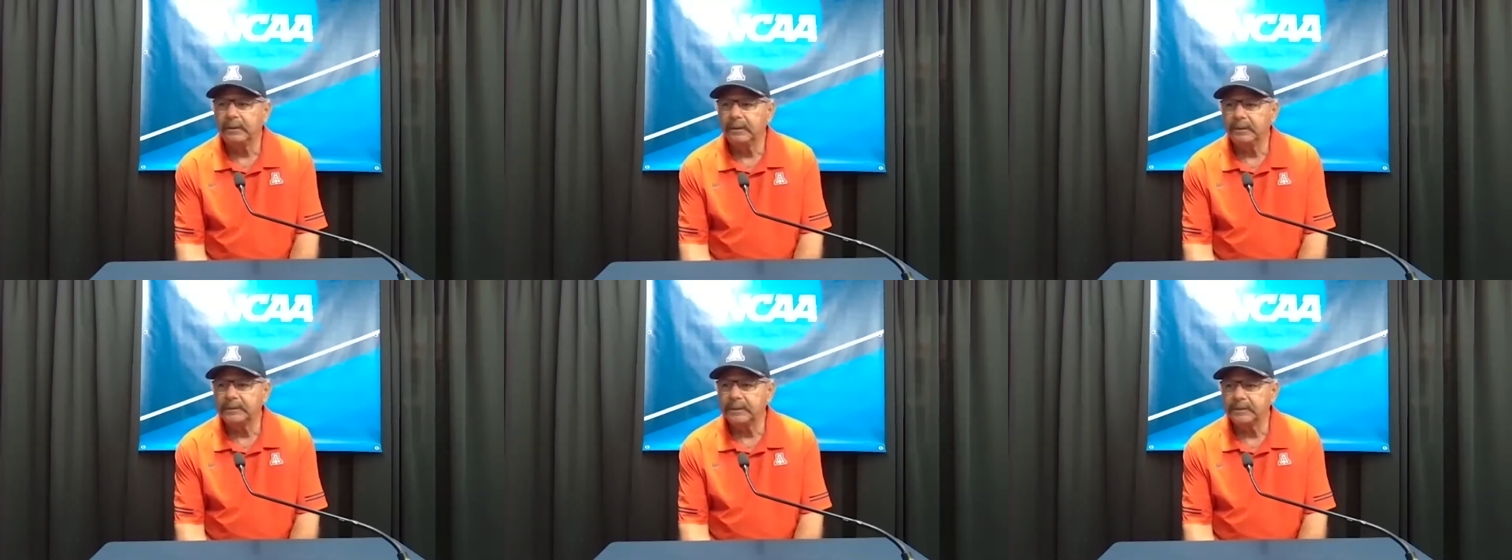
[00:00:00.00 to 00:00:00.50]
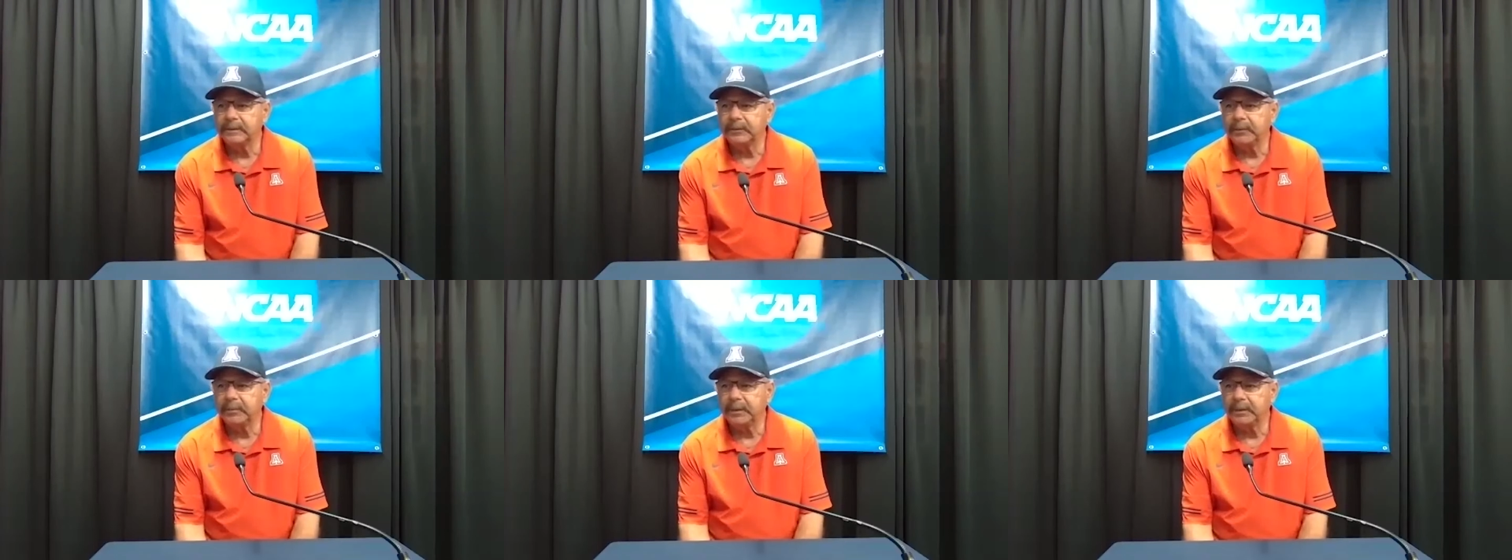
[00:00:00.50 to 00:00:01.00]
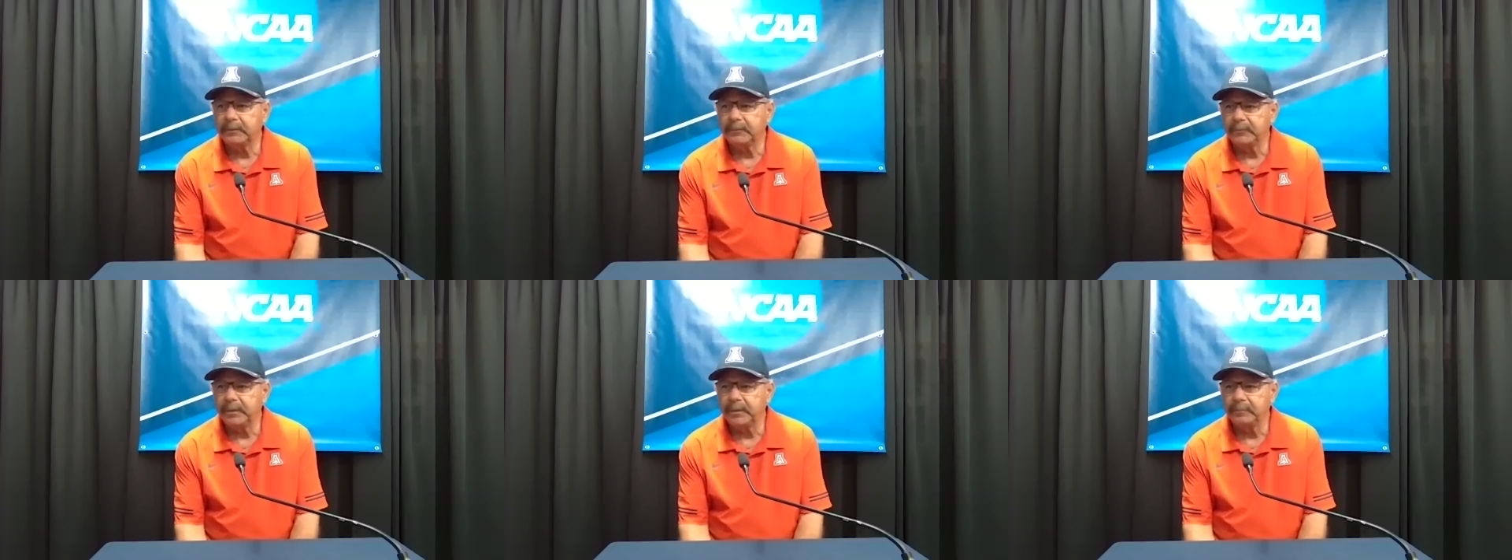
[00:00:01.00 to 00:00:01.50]
that says a little bit
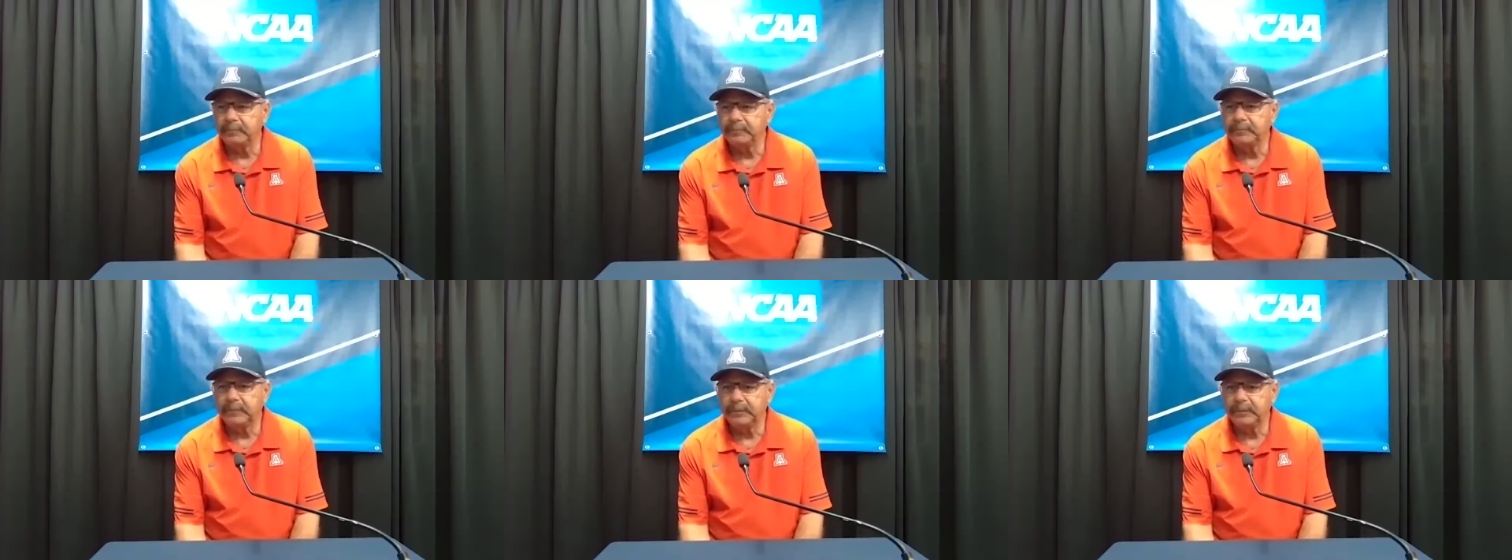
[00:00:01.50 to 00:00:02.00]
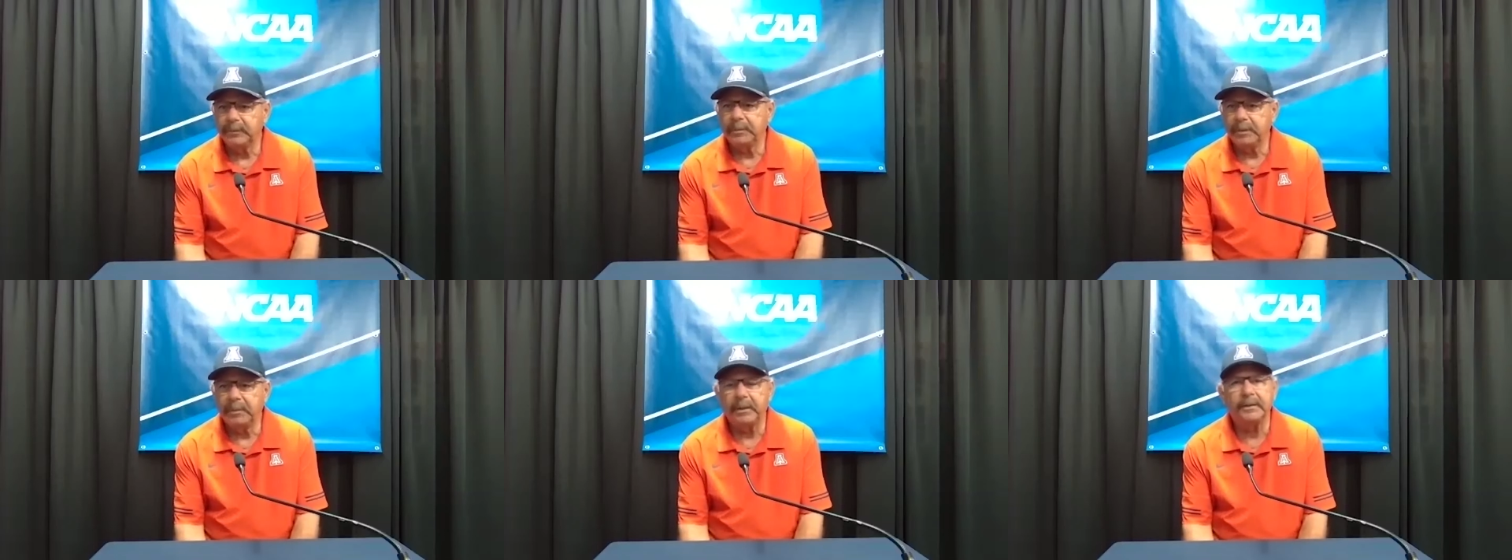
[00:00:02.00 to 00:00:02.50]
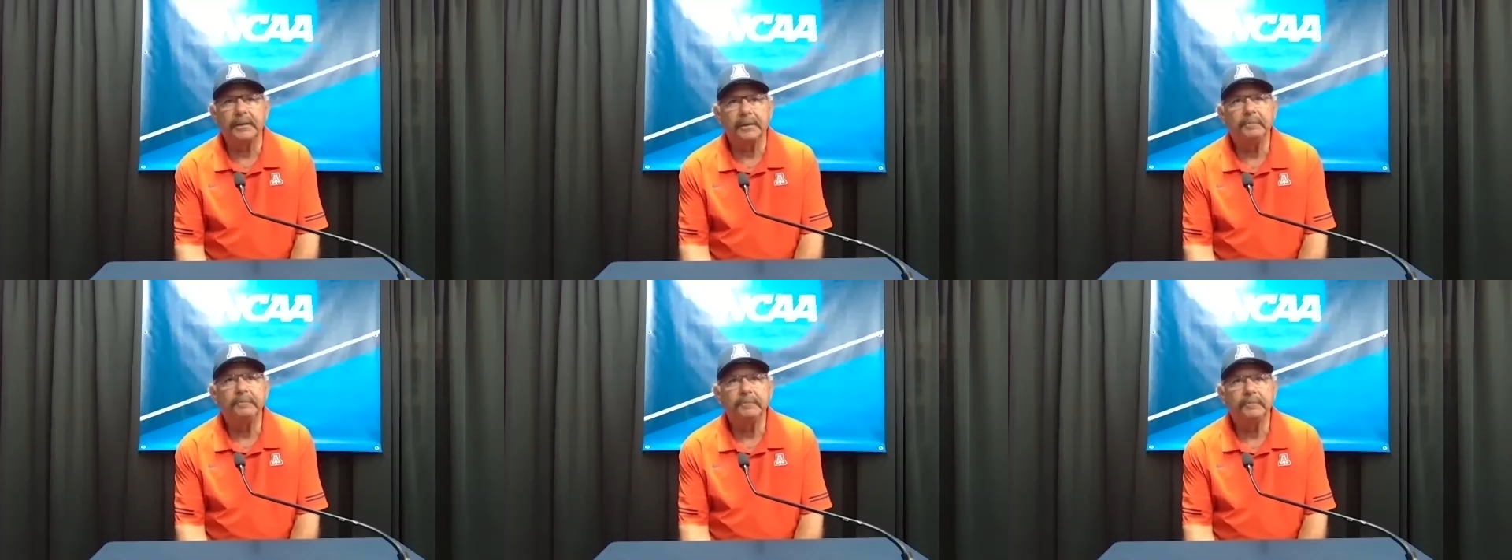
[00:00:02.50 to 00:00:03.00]
of a little bit about
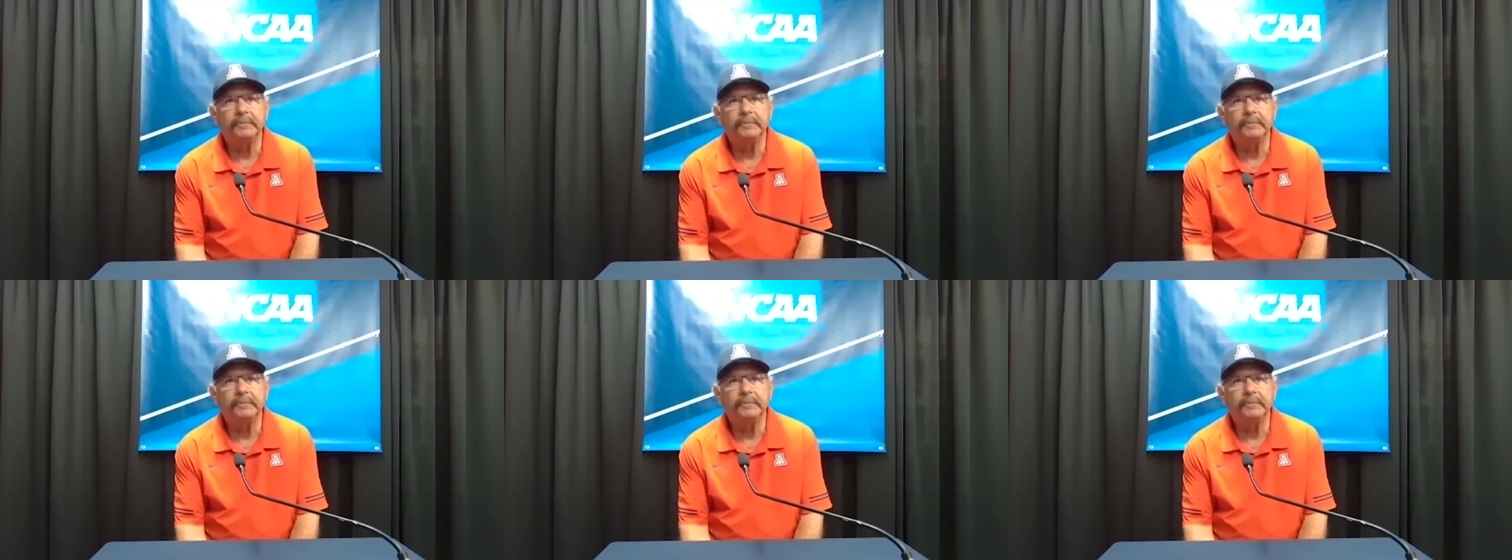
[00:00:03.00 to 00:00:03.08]
them.